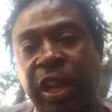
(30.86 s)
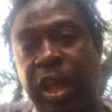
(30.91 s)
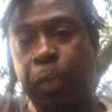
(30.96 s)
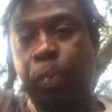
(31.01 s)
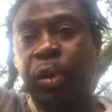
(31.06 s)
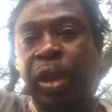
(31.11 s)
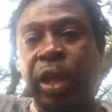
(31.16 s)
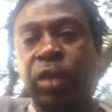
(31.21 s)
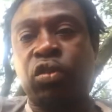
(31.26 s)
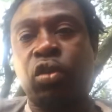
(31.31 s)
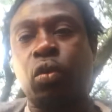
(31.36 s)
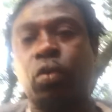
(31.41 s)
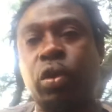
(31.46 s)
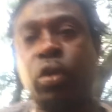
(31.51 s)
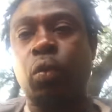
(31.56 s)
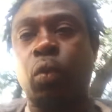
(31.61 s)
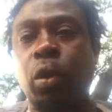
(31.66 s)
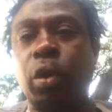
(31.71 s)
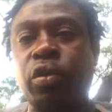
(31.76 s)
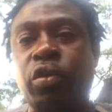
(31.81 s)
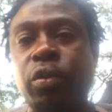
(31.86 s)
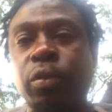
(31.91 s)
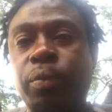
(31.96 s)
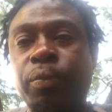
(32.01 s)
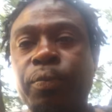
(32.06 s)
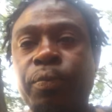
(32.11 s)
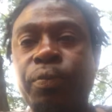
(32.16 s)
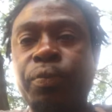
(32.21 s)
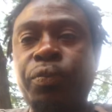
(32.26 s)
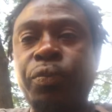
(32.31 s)
that plateau with the worship.
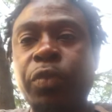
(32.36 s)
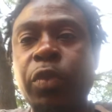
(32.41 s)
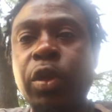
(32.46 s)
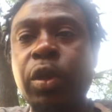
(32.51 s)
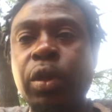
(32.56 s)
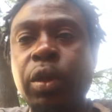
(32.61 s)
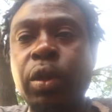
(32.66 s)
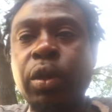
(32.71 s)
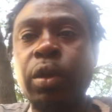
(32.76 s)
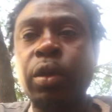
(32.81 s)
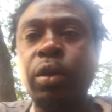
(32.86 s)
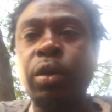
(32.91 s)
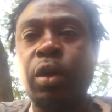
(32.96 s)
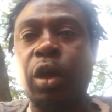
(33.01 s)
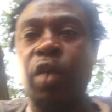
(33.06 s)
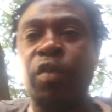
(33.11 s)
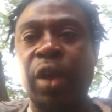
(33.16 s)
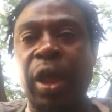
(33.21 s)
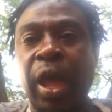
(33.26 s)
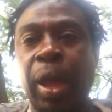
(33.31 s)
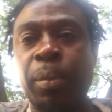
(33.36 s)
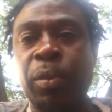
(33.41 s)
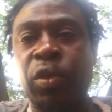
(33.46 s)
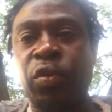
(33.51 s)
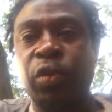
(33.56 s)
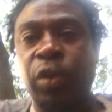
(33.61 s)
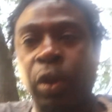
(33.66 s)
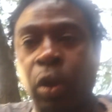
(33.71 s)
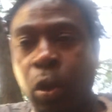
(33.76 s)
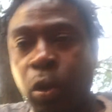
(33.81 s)
Cover the
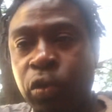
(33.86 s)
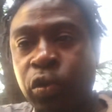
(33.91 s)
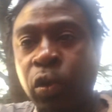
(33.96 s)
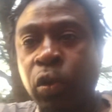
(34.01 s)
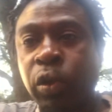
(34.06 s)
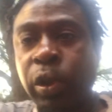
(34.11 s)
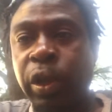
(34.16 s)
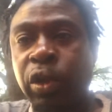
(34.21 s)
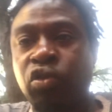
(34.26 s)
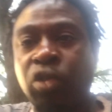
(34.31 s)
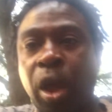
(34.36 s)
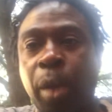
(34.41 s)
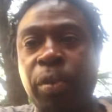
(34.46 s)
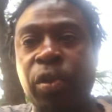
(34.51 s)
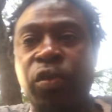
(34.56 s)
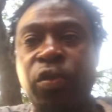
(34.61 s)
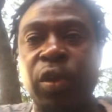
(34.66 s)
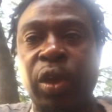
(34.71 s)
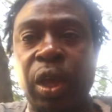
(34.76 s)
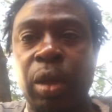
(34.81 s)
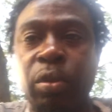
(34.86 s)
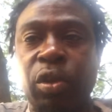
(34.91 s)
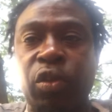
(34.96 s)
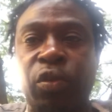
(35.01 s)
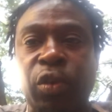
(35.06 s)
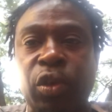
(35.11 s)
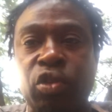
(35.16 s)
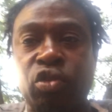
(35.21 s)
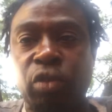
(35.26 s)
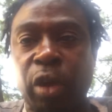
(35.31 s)
atmosphere, the ozone layer, troposphere,
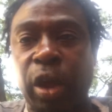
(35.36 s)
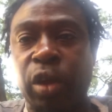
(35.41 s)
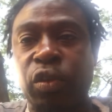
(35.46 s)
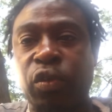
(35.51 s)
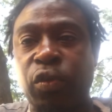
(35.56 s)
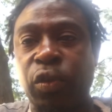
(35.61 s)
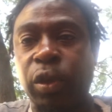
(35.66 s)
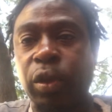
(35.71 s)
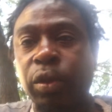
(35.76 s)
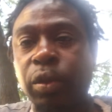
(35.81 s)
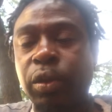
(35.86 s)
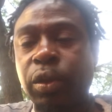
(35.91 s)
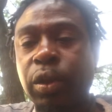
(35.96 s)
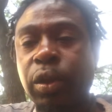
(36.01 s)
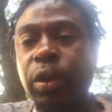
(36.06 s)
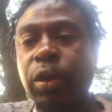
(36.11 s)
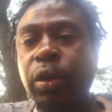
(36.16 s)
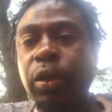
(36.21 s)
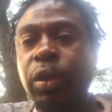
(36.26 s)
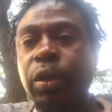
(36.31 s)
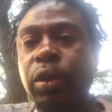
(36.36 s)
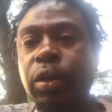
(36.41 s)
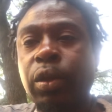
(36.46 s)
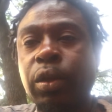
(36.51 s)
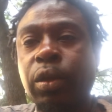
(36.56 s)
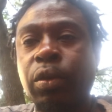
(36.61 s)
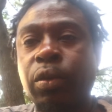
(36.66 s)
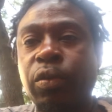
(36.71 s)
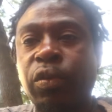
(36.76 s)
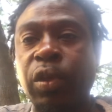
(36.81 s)
hemisphere, stratosphere.
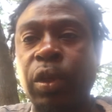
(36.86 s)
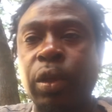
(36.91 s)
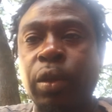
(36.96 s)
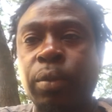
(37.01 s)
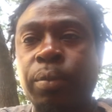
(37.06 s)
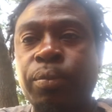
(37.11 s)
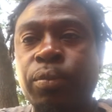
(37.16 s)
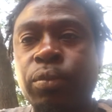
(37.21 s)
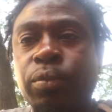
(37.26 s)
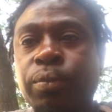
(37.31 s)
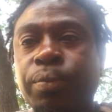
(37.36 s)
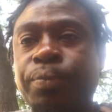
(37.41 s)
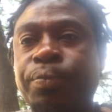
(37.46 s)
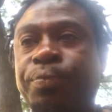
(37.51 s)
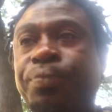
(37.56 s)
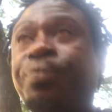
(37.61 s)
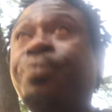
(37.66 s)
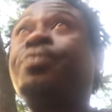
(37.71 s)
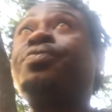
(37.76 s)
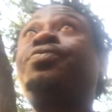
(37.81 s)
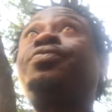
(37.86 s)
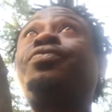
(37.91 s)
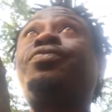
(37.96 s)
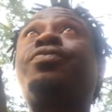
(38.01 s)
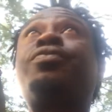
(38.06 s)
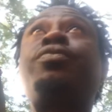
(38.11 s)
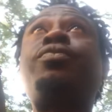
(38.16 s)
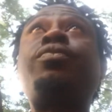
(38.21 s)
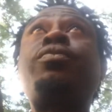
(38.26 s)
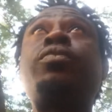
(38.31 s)
You know what I'm saying?
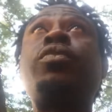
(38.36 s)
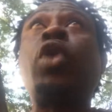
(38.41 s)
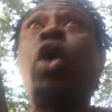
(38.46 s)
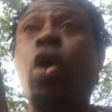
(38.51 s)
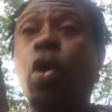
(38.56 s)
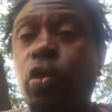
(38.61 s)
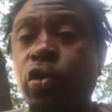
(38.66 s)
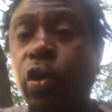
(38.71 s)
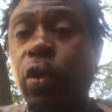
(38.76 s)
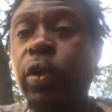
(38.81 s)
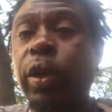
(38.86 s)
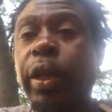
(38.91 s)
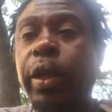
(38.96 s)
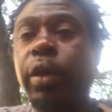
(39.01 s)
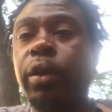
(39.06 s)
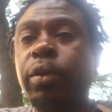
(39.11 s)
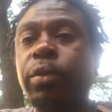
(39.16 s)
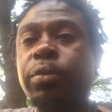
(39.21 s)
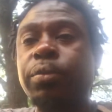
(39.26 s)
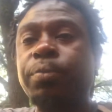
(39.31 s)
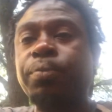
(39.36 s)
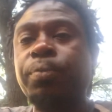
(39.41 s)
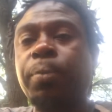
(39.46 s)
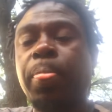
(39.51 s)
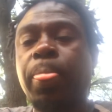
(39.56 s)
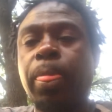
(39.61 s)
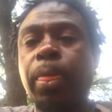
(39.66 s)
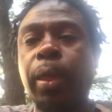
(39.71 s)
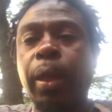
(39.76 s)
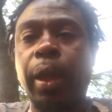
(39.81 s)
Ozone layer,
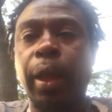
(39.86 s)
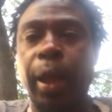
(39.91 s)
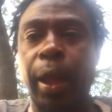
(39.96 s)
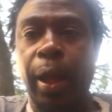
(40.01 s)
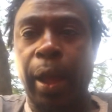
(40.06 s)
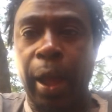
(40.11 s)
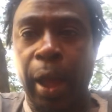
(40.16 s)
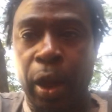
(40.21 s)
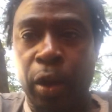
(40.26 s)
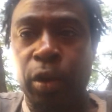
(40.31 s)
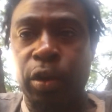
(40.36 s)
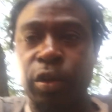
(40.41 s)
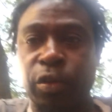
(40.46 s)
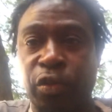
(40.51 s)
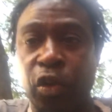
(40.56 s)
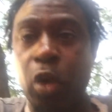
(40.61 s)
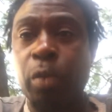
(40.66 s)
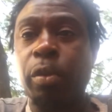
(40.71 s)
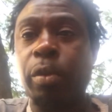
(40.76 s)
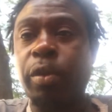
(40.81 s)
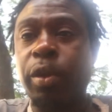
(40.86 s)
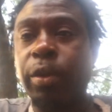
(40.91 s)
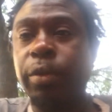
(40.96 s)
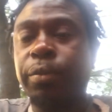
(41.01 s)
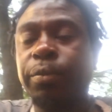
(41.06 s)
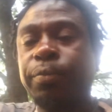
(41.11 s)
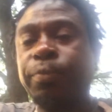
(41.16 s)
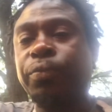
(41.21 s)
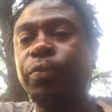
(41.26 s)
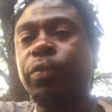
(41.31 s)
out of the firmament,
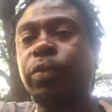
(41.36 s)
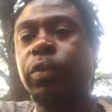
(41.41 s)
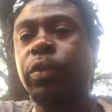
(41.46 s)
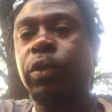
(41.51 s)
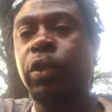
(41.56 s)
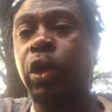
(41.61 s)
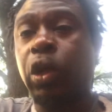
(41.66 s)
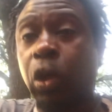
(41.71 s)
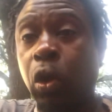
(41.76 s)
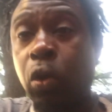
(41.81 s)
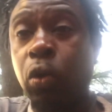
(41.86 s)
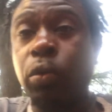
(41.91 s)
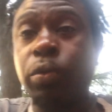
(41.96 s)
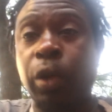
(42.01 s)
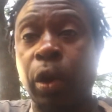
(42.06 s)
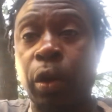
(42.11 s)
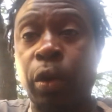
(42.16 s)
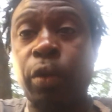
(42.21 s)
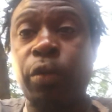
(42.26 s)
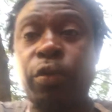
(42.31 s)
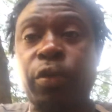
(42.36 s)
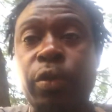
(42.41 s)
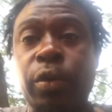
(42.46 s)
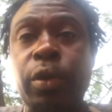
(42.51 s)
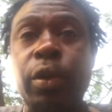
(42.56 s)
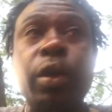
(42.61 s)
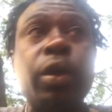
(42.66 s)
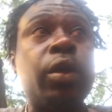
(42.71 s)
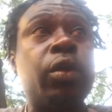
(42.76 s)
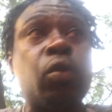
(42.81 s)
the globe, the earth,
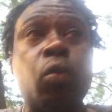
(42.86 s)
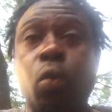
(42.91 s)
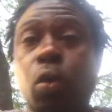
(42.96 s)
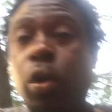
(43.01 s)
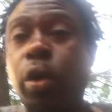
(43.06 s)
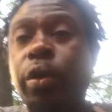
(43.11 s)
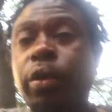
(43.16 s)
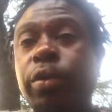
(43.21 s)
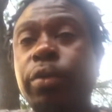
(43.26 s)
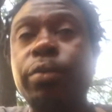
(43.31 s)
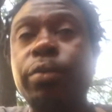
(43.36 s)
the water,